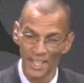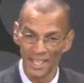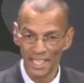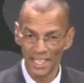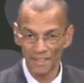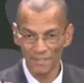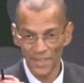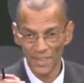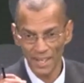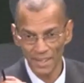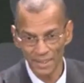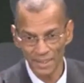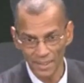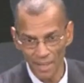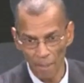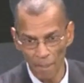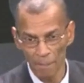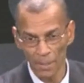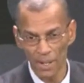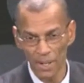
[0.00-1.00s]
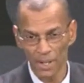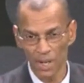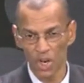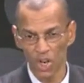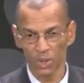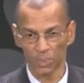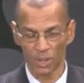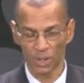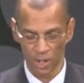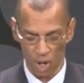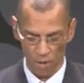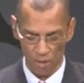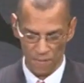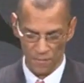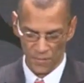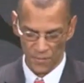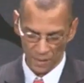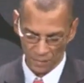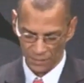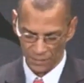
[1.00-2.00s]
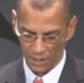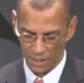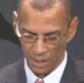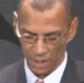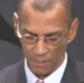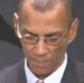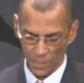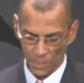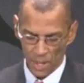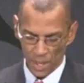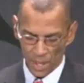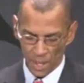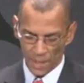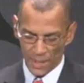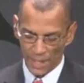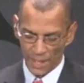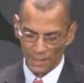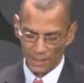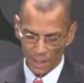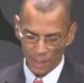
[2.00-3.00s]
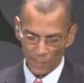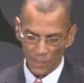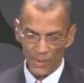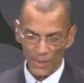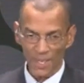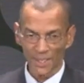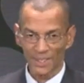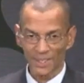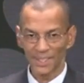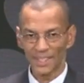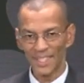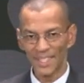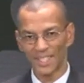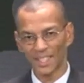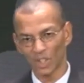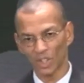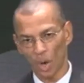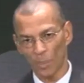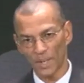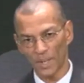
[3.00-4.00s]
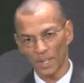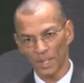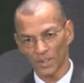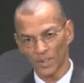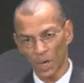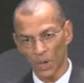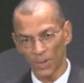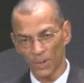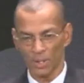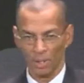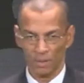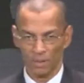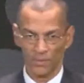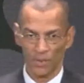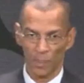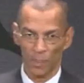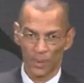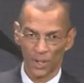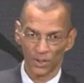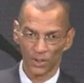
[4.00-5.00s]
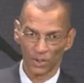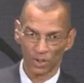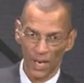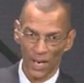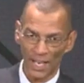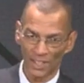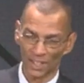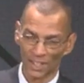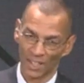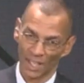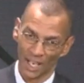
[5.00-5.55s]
If that number goes below 50, that separates economic growth from contraction.